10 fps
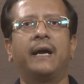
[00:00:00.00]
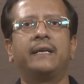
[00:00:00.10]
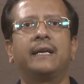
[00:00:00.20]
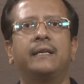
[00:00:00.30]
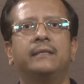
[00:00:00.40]

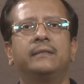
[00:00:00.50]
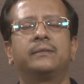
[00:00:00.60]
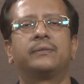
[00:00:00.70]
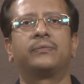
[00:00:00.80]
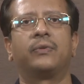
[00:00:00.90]

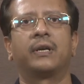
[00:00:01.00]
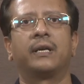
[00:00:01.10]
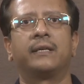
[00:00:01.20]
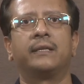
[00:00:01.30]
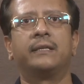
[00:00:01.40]
ideally for
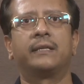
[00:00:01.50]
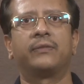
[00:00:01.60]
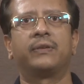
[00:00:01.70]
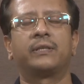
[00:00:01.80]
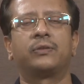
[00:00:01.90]
an
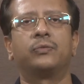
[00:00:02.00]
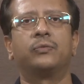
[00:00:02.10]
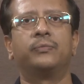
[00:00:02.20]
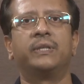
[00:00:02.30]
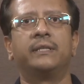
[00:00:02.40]
interface
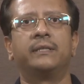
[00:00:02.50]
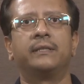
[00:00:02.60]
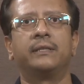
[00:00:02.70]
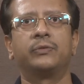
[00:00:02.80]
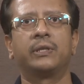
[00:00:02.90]
to
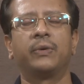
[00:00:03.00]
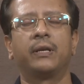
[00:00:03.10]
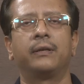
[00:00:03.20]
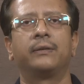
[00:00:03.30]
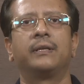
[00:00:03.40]
be
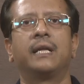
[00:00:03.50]
usable,